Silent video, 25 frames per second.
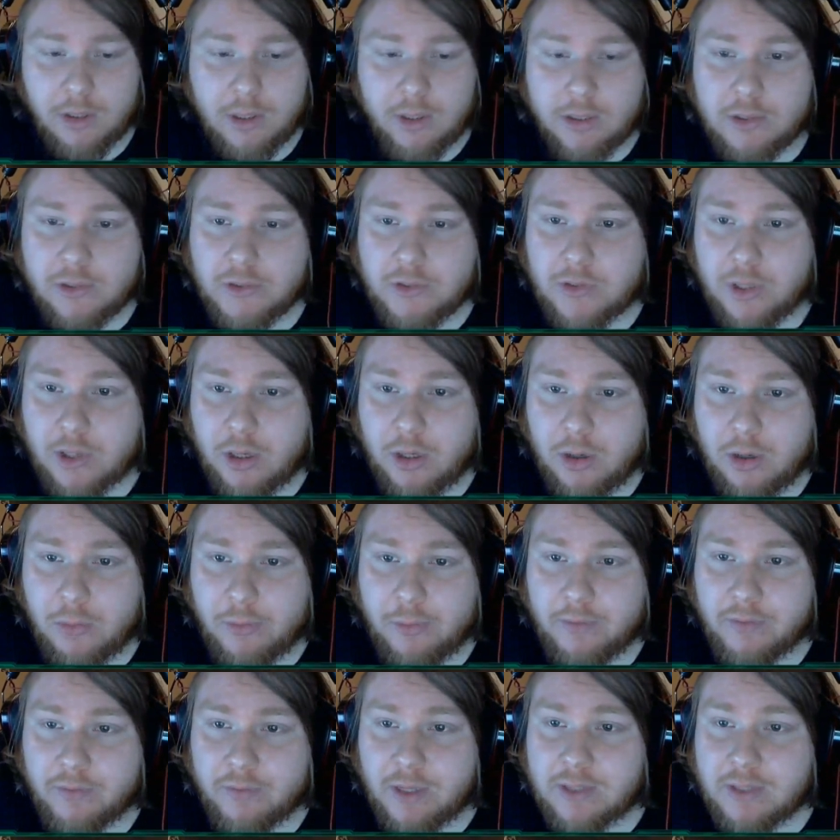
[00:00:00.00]
So
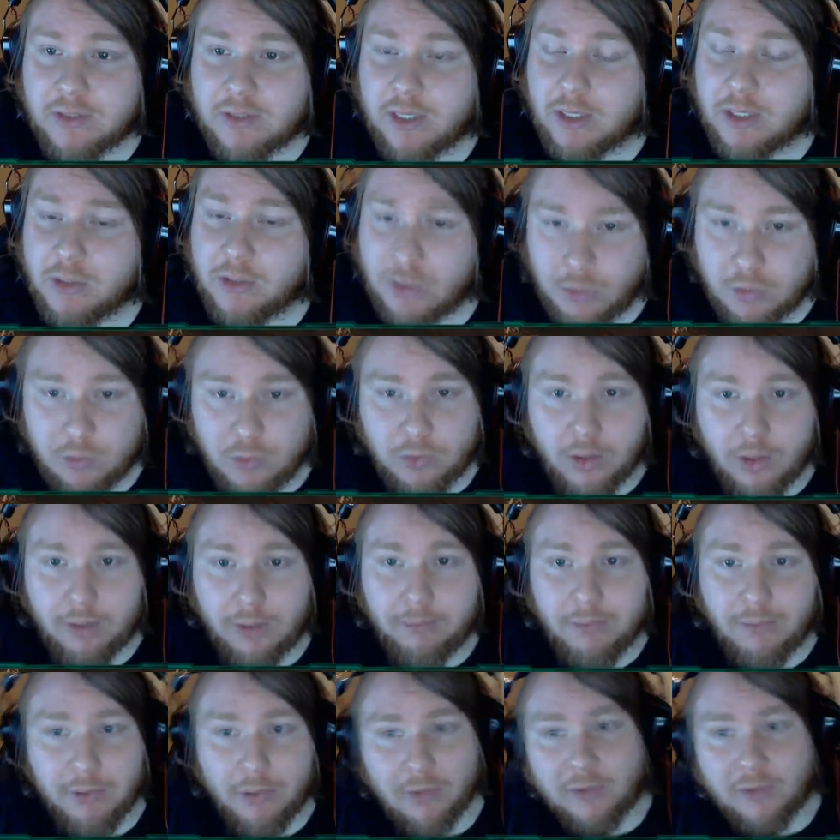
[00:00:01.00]
it's a 2
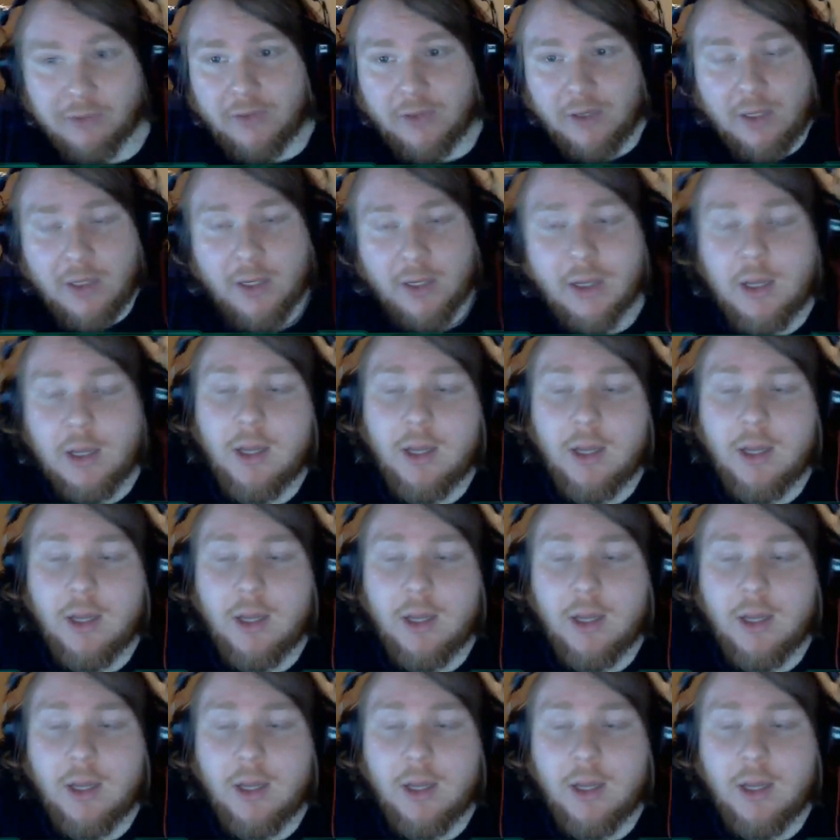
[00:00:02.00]
purity.